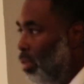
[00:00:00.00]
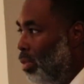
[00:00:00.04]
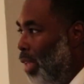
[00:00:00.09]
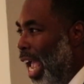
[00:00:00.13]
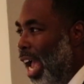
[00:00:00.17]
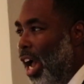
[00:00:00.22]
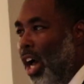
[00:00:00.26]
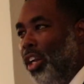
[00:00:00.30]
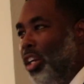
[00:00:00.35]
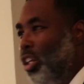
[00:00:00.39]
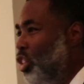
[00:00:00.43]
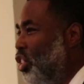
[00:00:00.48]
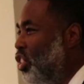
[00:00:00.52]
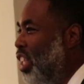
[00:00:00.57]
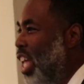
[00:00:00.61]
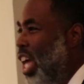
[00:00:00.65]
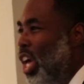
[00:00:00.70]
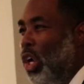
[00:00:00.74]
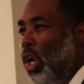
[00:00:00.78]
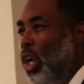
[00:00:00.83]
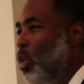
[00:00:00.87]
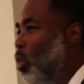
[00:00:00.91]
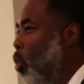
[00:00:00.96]
They
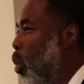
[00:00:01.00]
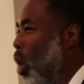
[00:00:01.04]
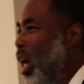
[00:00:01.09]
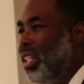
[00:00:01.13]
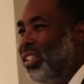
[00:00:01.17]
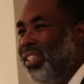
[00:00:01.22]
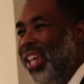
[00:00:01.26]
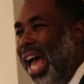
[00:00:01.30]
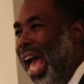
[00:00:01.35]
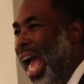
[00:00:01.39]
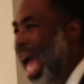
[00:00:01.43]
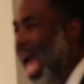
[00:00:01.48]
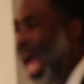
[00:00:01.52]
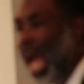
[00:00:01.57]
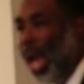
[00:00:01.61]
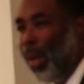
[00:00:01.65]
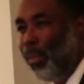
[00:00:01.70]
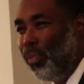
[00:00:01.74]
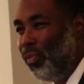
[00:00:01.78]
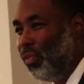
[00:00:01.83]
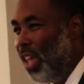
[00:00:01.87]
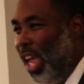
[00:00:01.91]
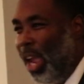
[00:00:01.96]
understood what
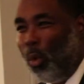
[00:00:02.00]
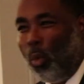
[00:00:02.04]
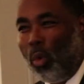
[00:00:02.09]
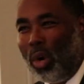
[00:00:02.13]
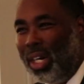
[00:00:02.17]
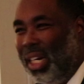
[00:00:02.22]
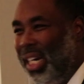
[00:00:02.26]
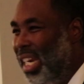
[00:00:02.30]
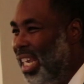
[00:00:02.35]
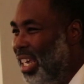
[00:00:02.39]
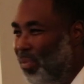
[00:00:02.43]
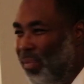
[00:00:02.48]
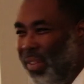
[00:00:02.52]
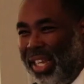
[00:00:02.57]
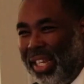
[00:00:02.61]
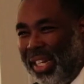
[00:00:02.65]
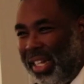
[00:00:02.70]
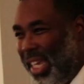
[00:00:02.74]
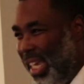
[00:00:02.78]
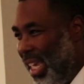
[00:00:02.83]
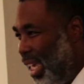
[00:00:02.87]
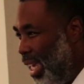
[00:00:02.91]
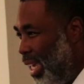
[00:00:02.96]
time they were
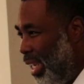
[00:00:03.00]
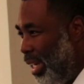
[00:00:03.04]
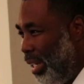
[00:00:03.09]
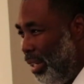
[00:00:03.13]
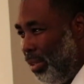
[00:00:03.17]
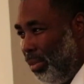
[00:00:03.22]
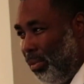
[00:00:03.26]
living in.